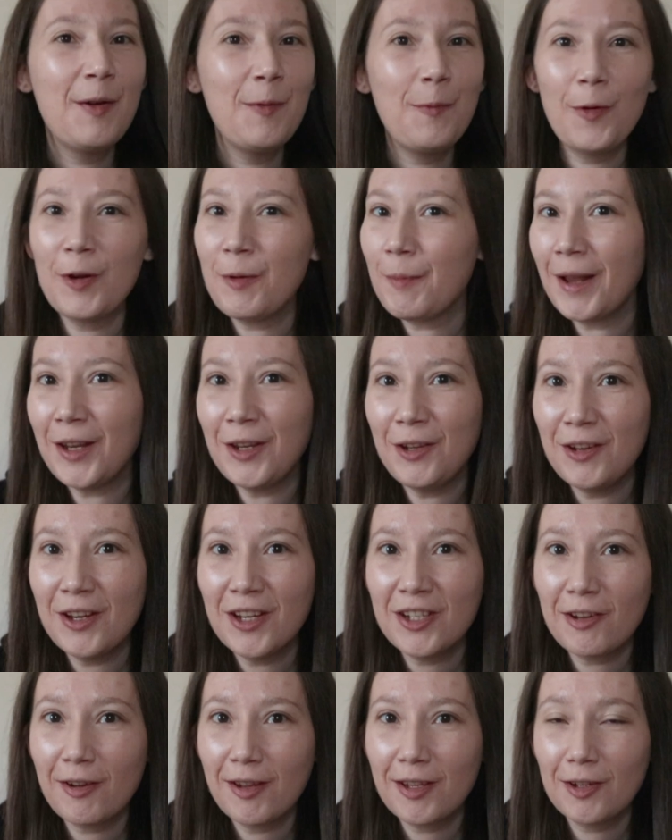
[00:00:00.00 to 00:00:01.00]
One of my New
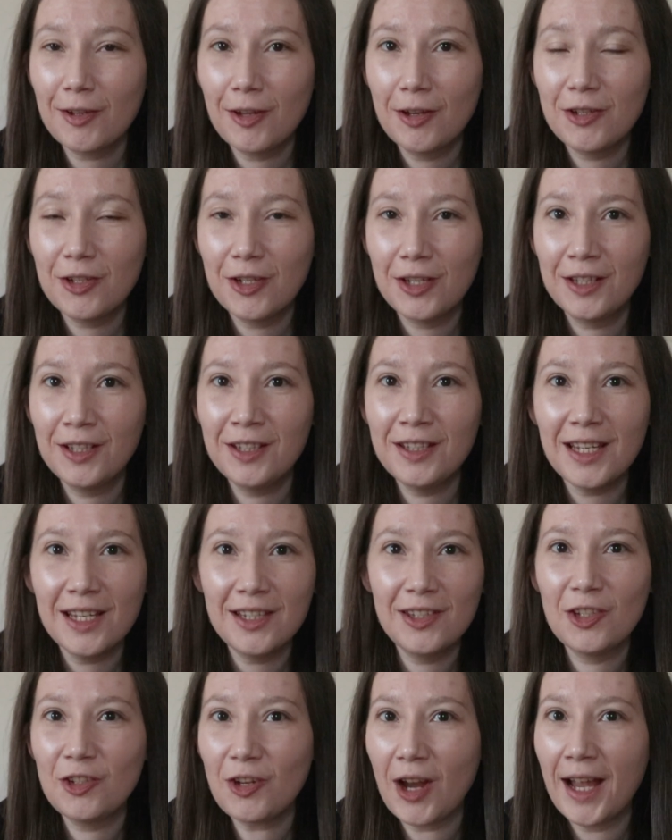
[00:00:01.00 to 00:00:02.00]
Year's resolutions
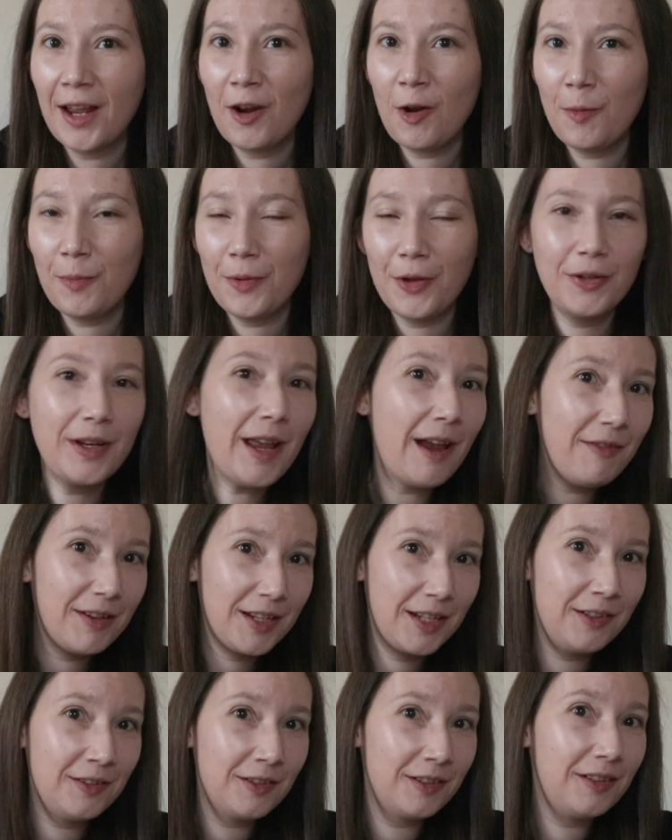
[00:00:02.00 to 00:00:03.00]
is to try and upload every
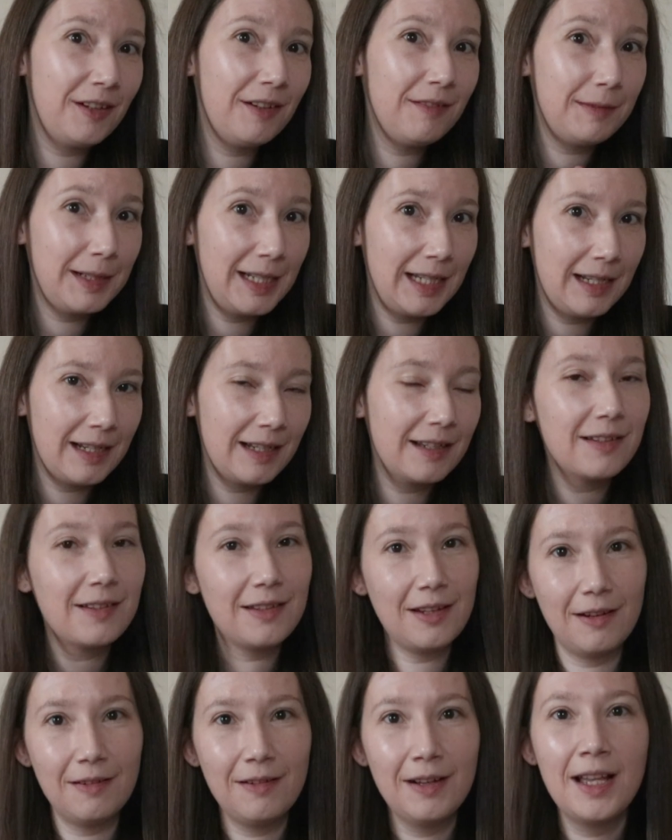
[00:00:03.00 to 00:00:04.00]
single week,
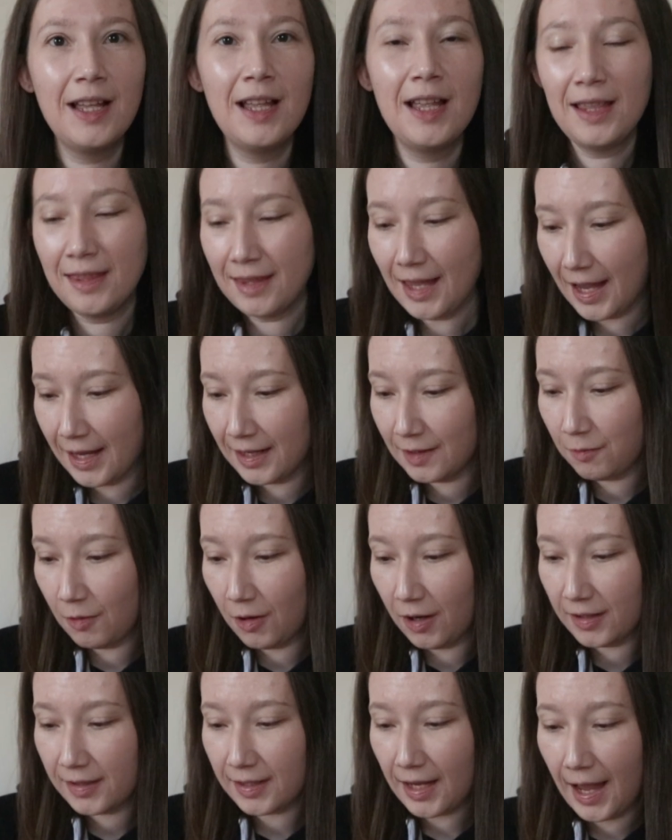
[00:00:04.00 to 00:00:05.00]
so that is
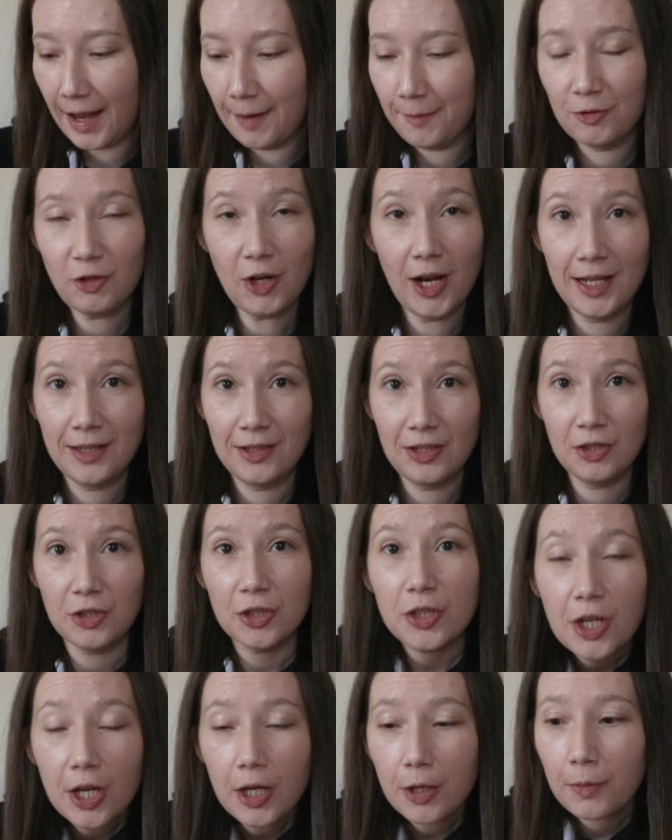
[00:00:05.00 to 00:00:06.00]
what I'm trying to
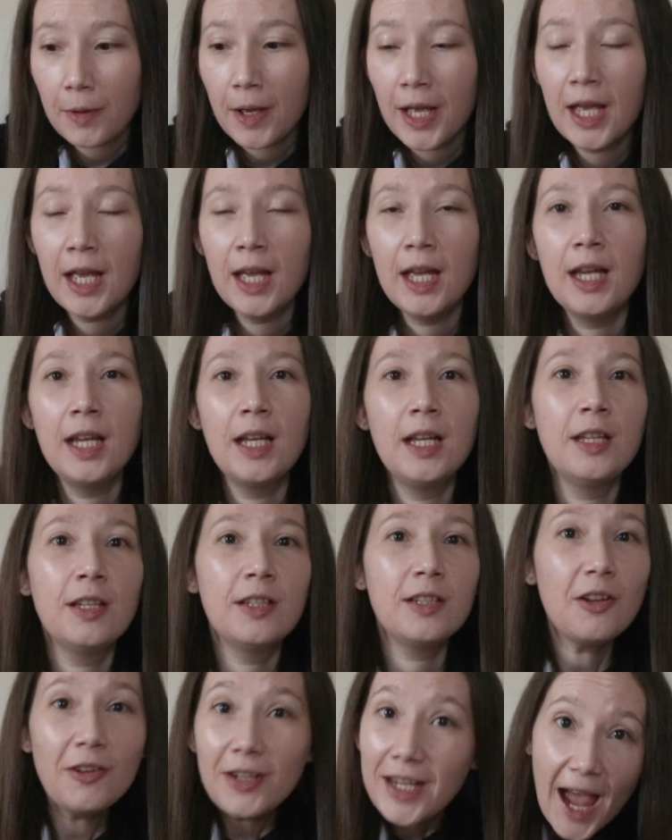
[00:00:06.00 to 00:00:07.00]
do.
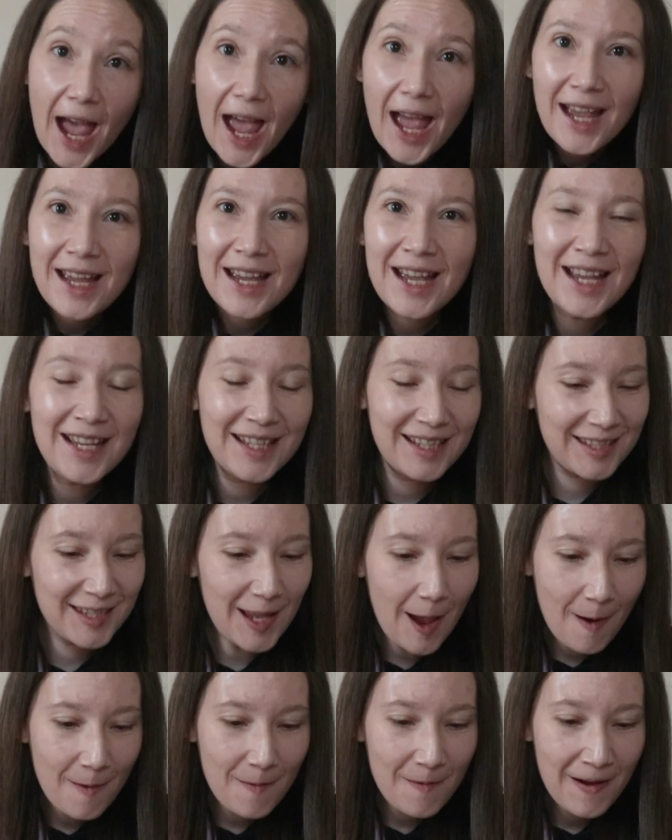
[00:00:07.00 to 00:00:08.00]
So yeah,
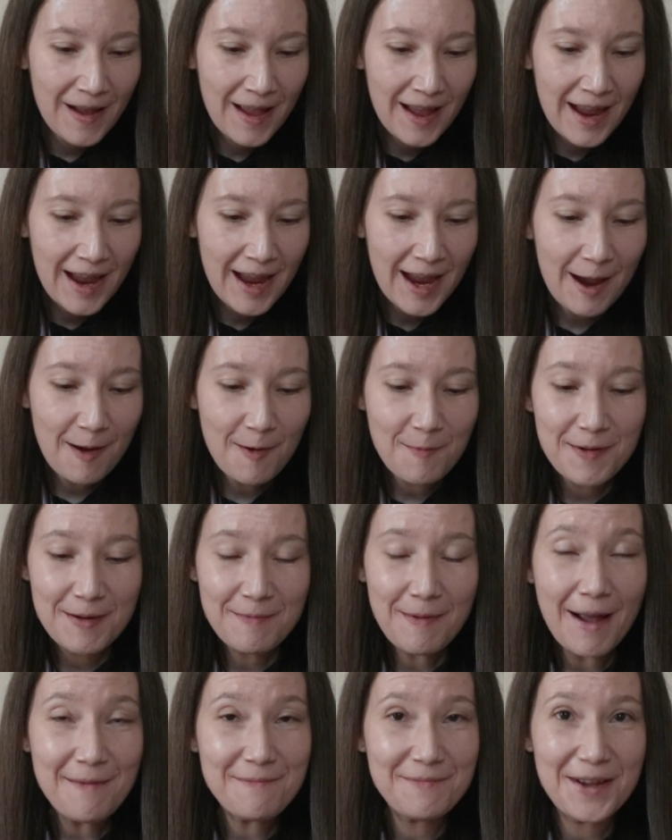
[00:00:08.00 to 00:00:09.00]
so it'll be
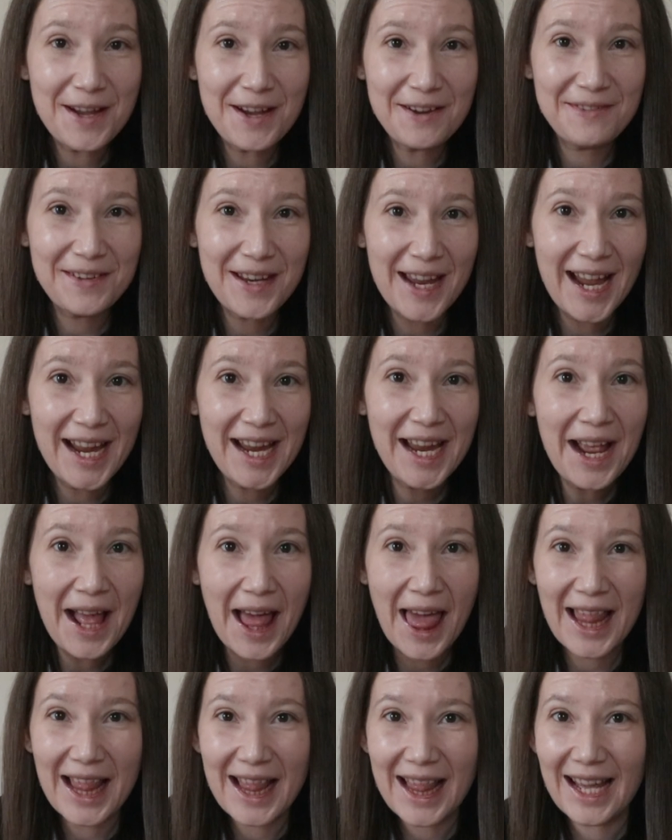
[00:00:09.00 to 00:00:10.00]
my
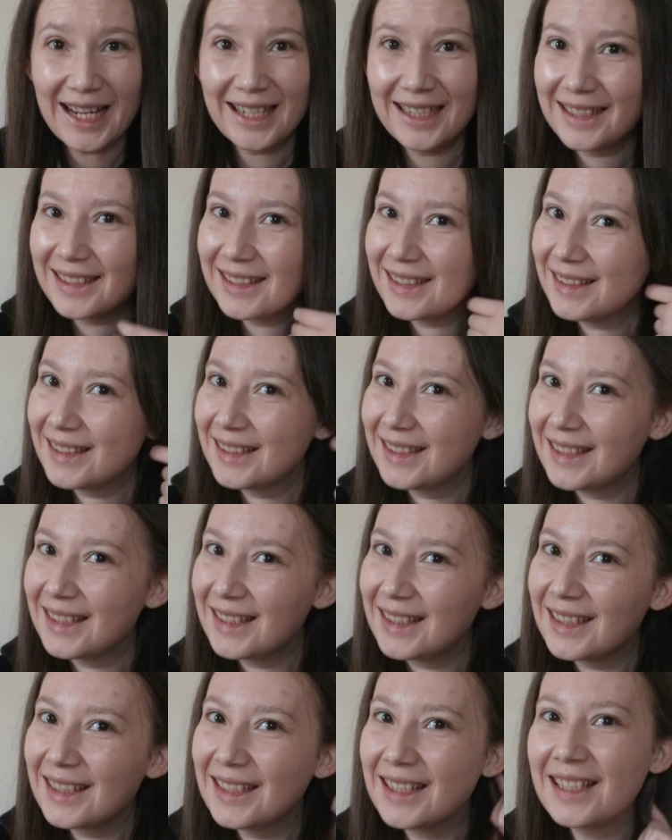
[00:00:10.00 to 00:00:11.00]
birthday
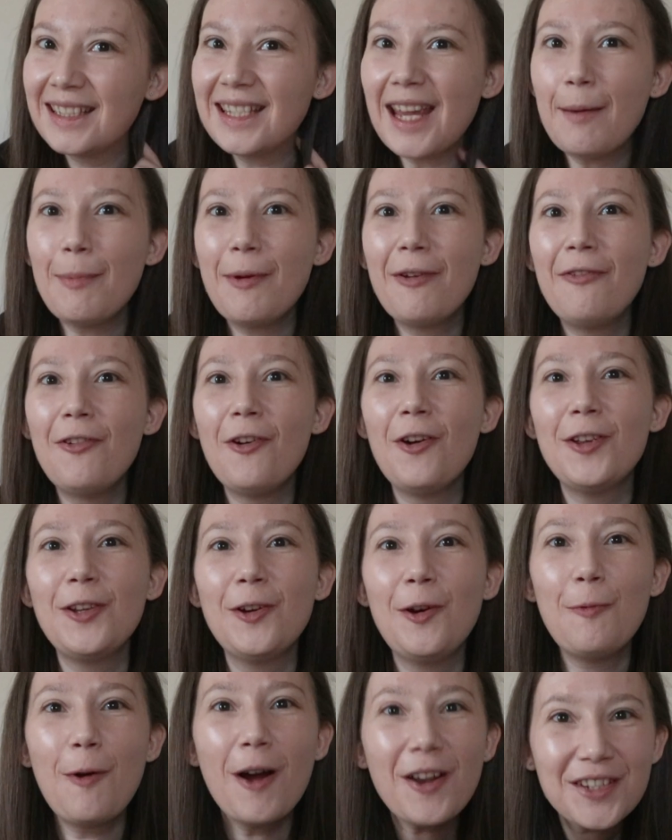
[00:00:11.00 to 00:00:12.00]
the day before
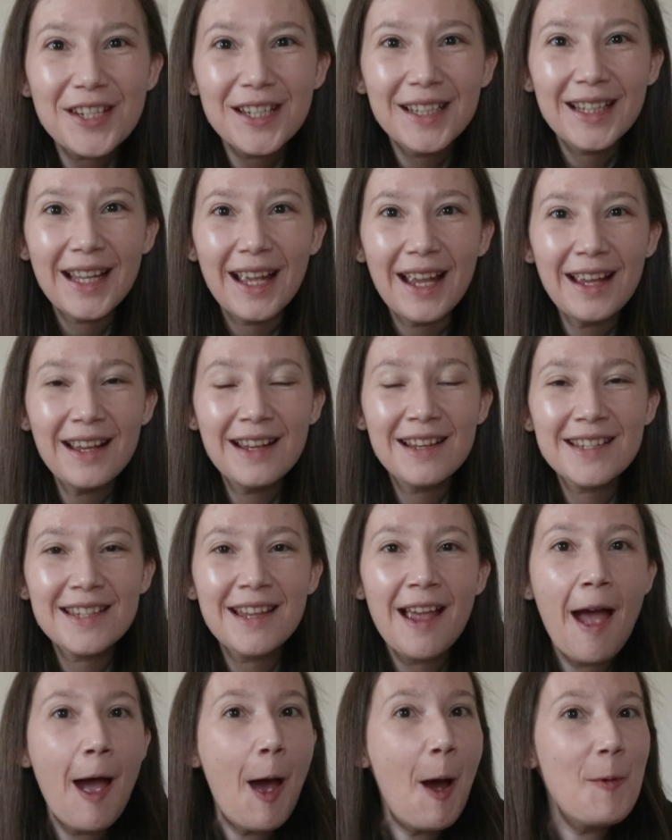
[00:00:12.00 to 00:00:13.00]
you're watching this,
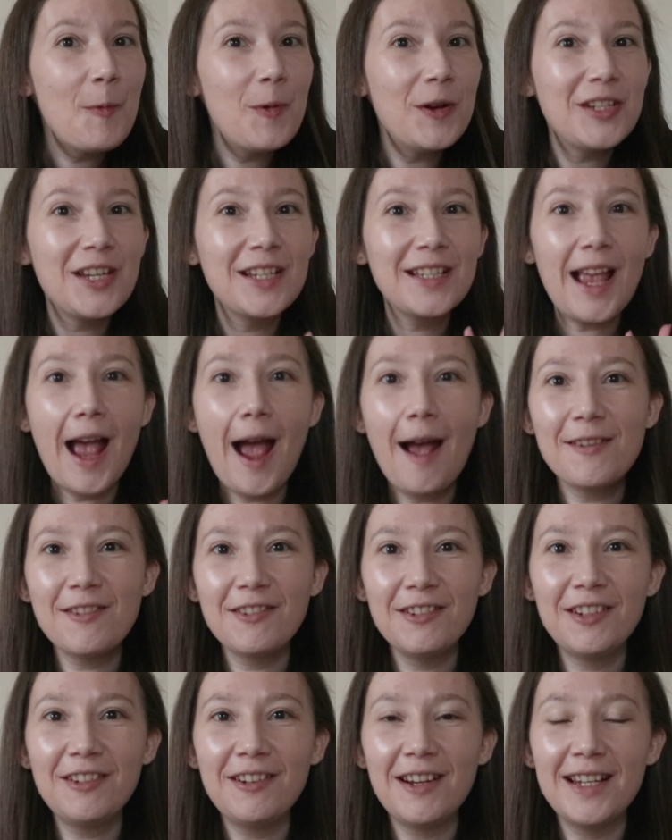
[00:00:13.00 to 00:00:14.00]
which is
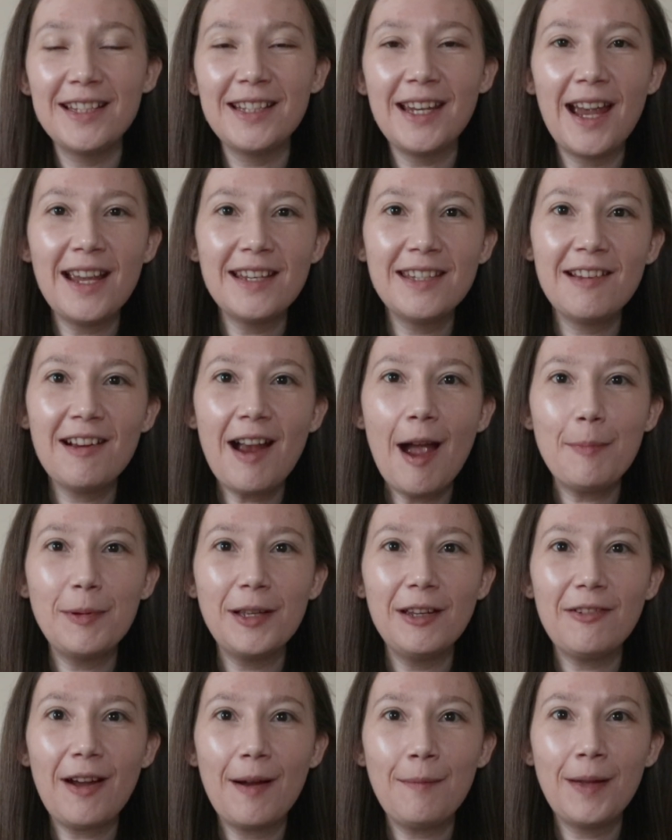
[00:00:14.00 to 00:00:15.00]
absolutely crazy. I still can't
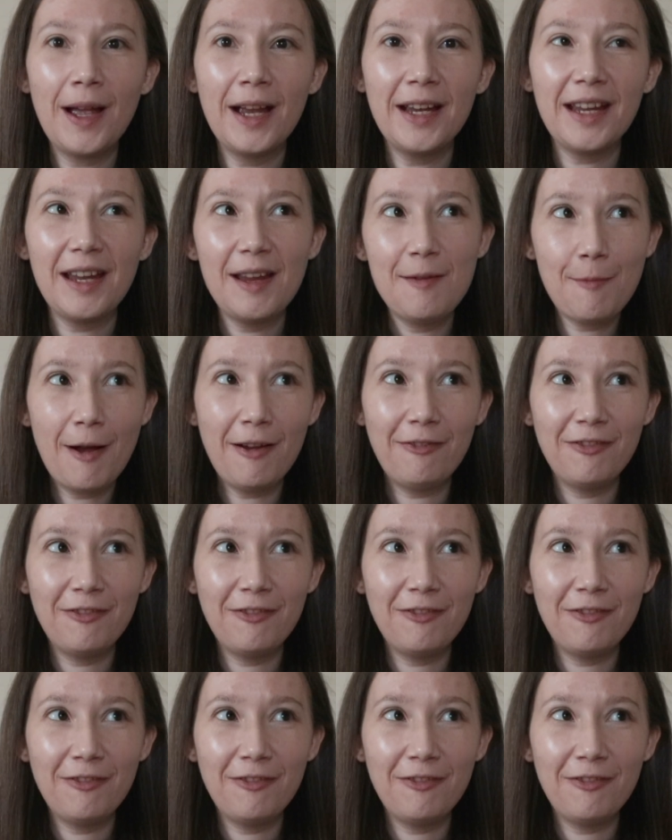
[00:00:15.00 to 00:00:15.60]
believe I'm like in my